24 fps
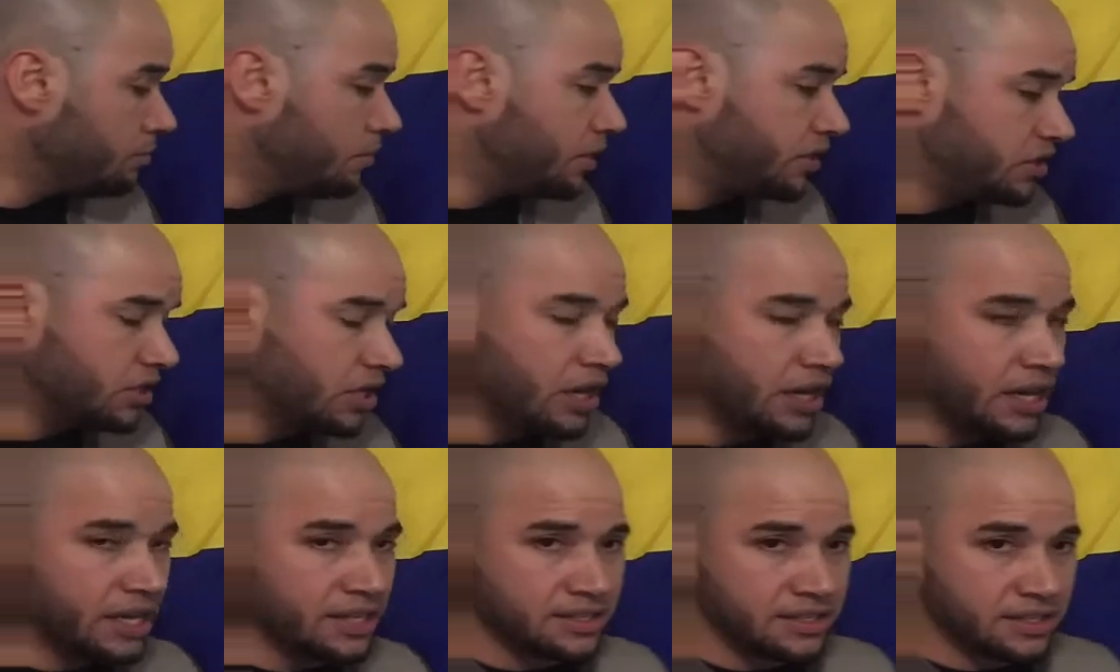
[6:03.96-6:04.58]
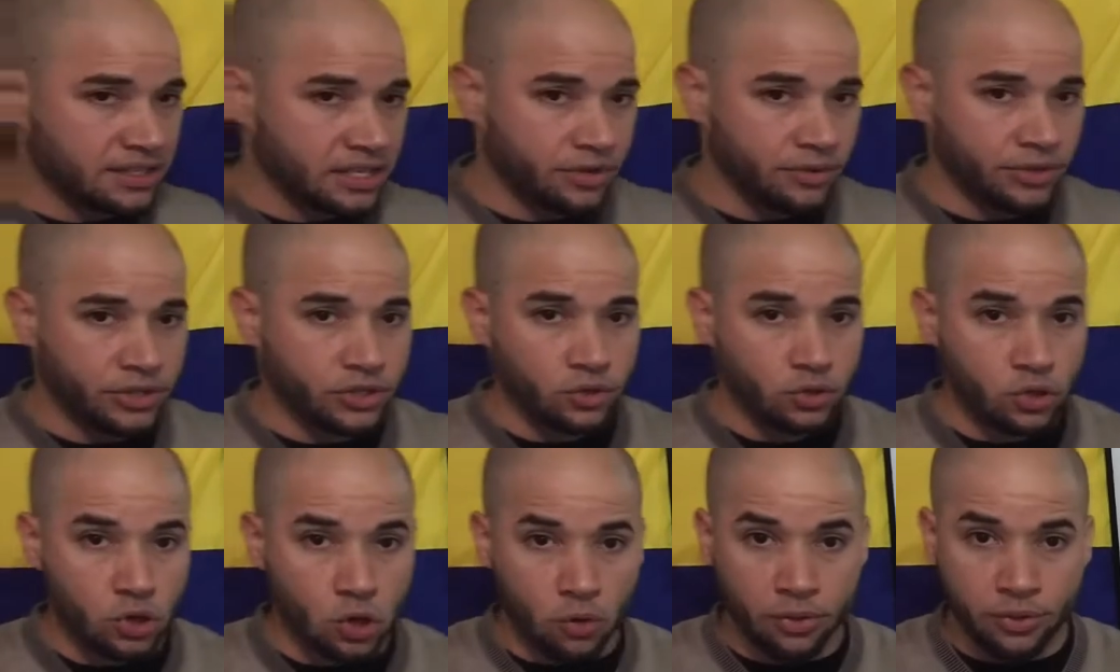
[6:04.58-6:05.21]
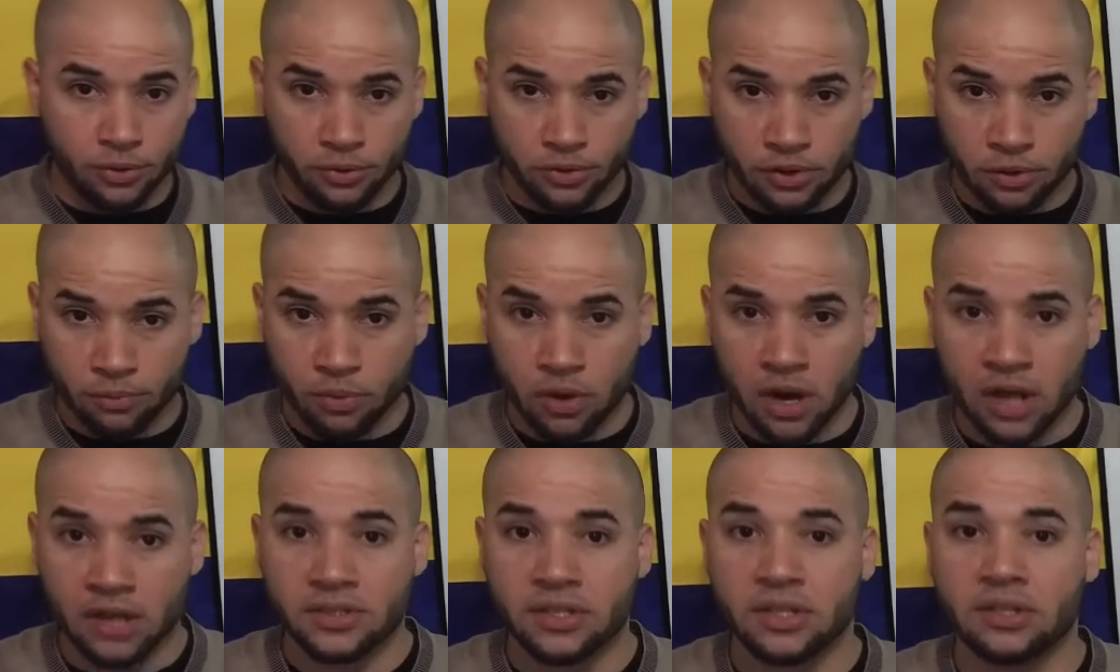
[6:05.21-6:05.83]
but it's not necessary to go through the
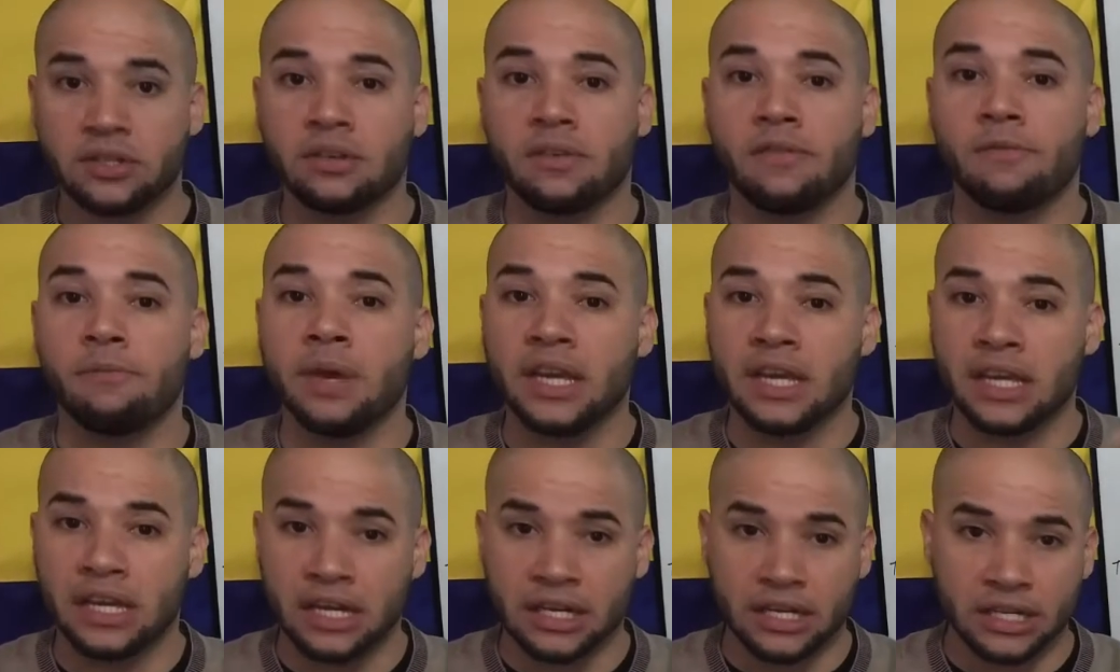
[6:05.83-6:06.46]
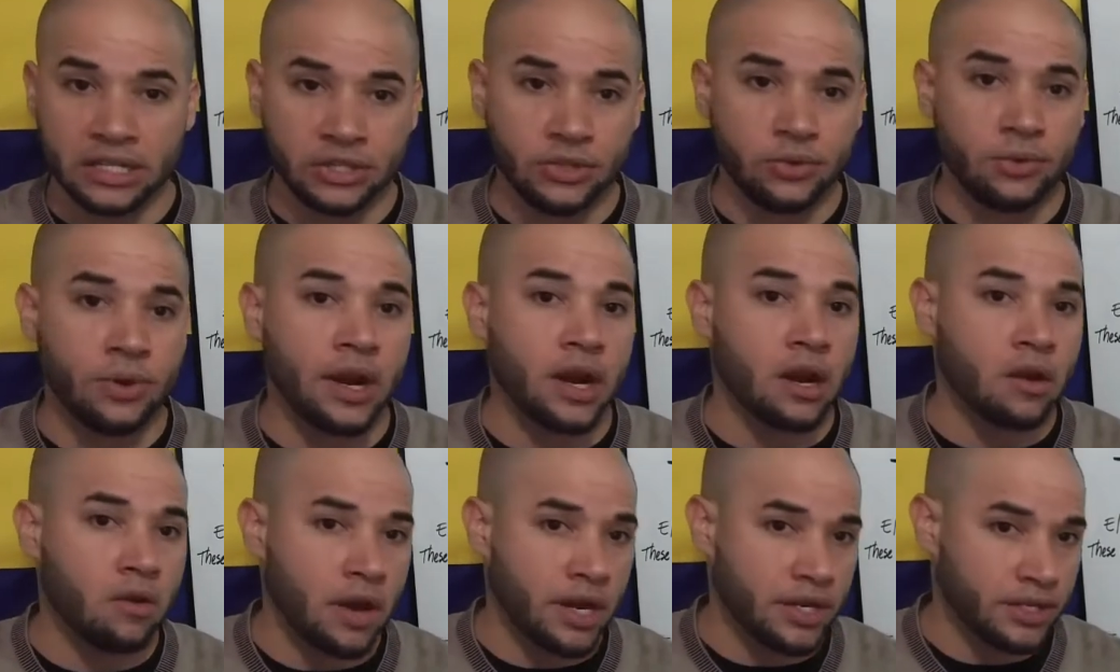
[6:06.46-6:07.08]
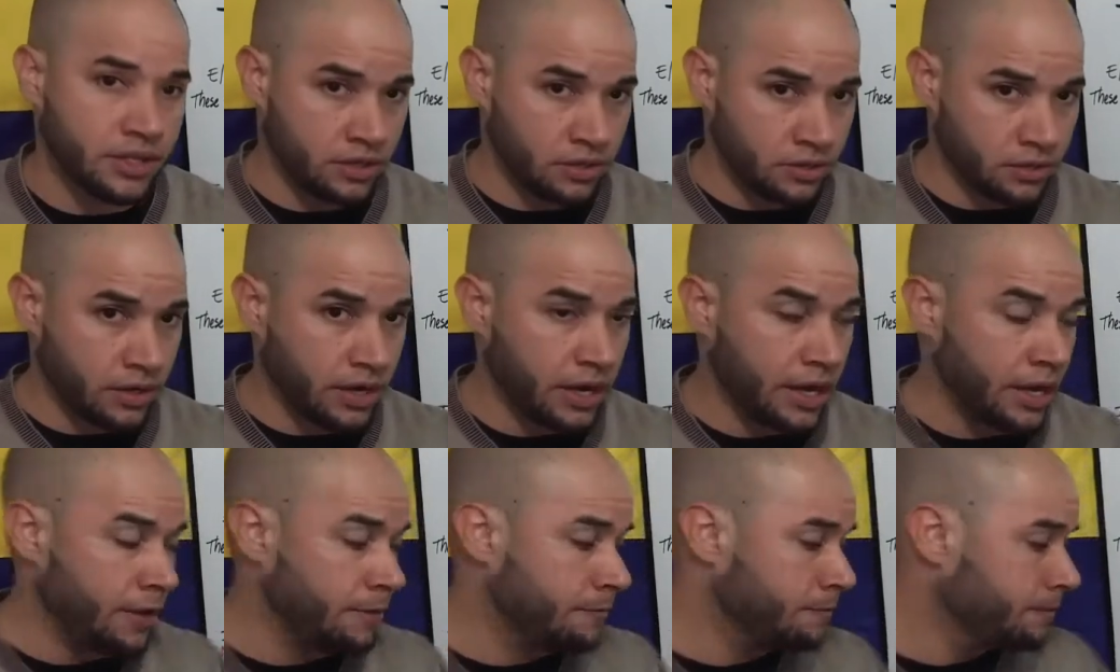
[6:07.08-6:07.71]
process of making an indirect question,
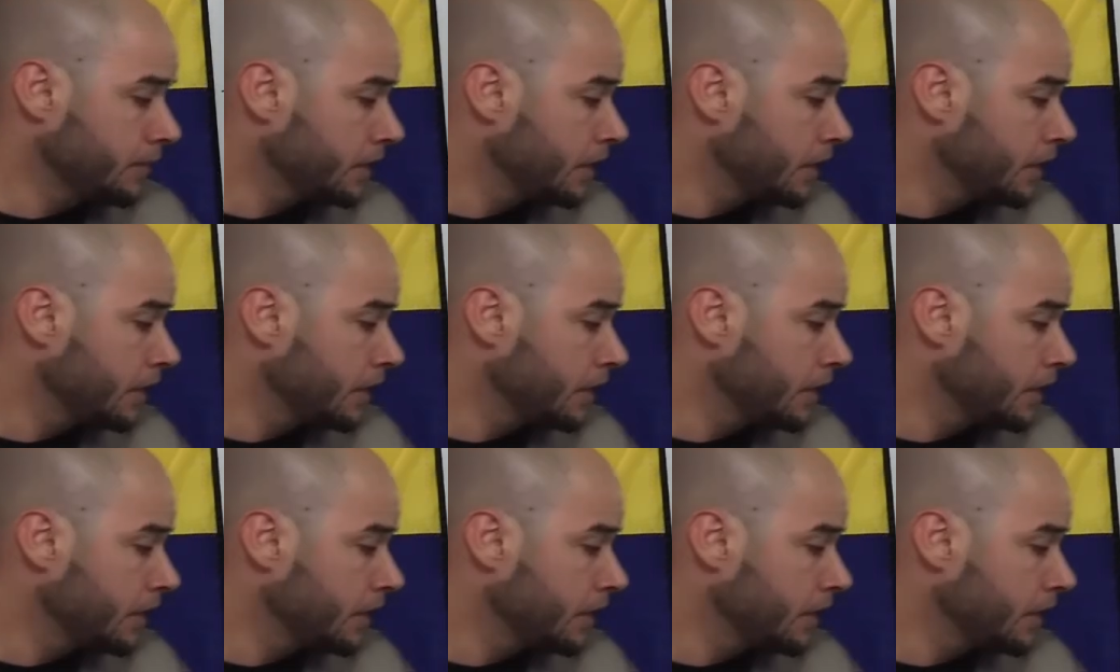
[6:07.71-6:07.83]
okay?